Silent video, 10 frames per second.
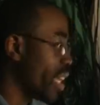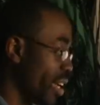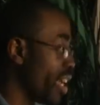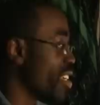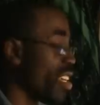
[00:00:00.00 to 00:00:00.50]

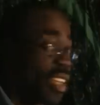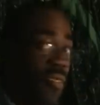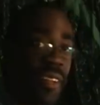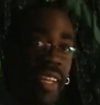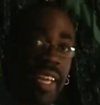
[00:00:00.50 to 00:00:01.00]
Yeah, it, it
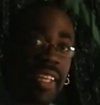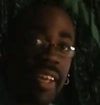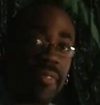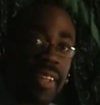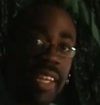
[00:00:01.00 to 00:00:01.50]
definitely it
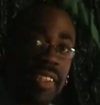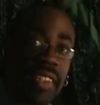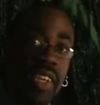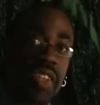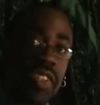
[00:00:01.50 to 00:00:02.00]
definitely
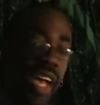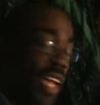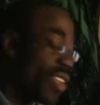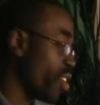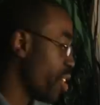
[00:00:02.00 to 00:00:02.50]
is,
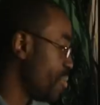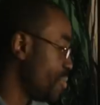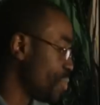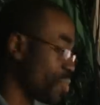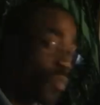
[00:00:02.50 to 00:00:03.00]
and um,